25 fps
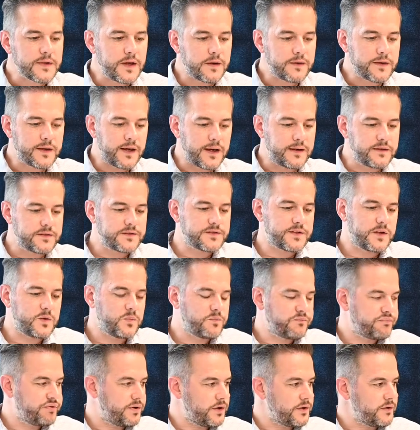Okay, so
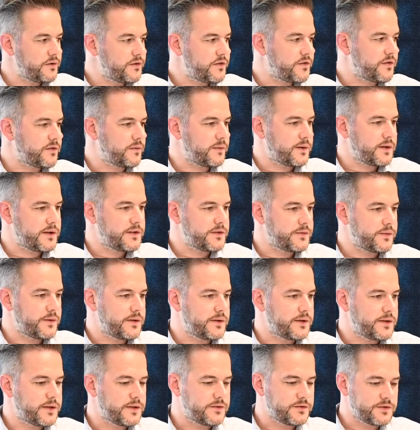products-wise, we
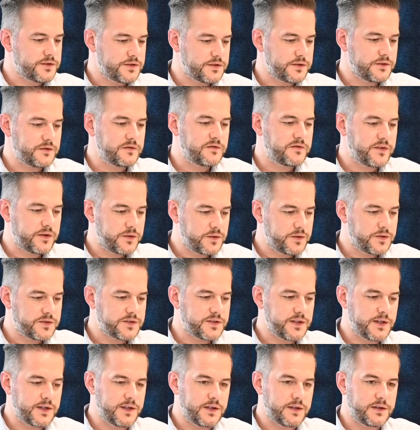are going to focus
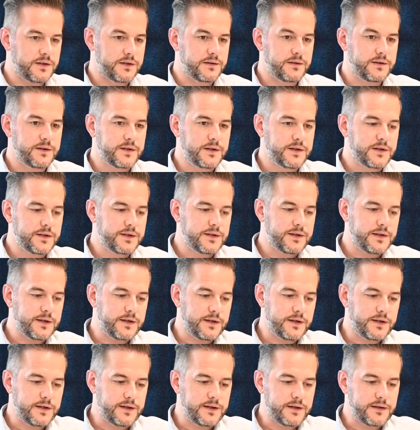in on
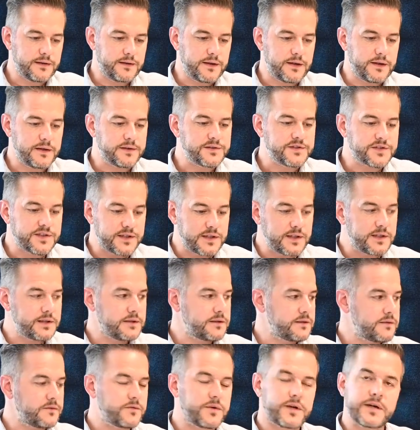our
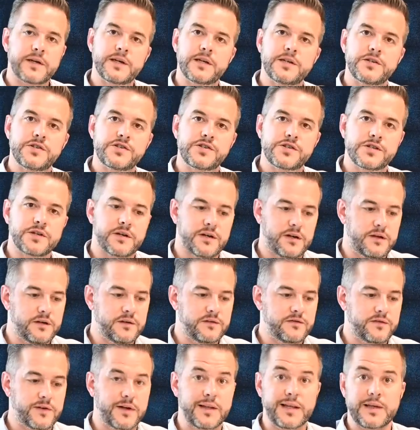Scene range
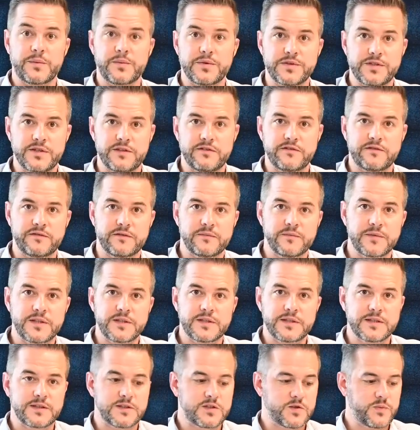of collaborative
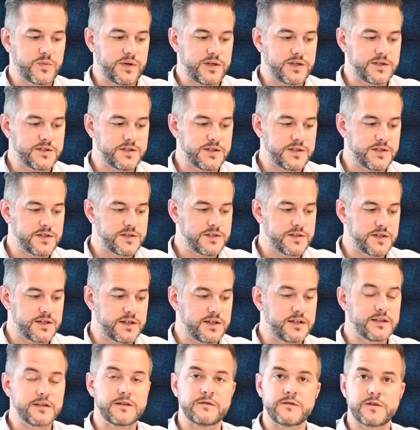meeting spaces and
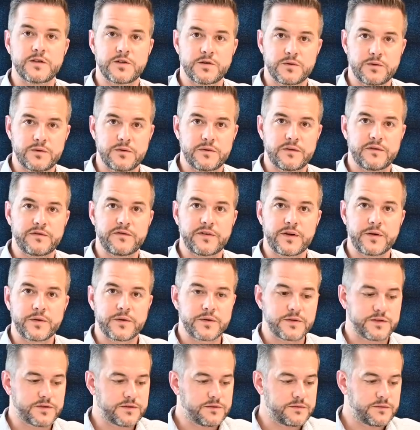individual
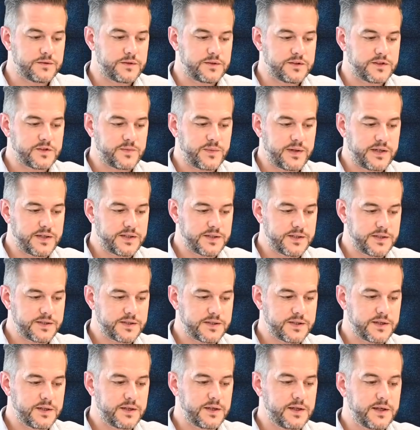focused
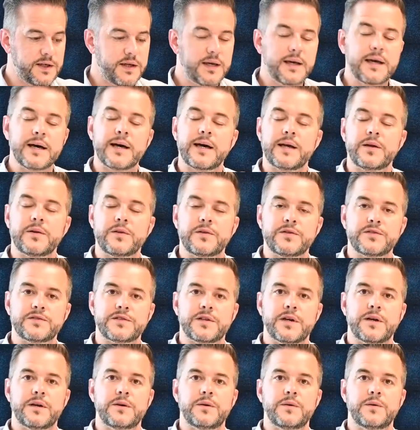workspaces, and
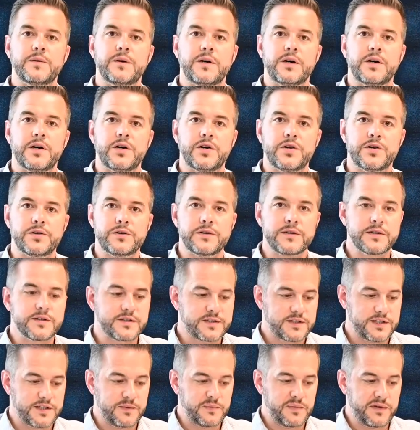also on
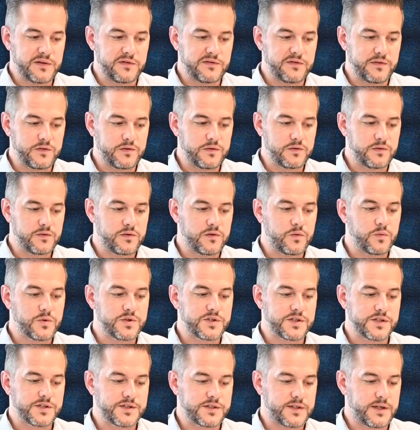TP4,
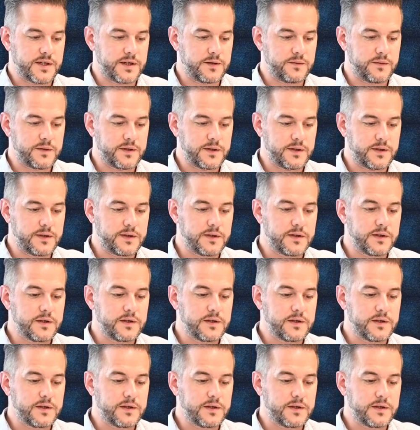which is our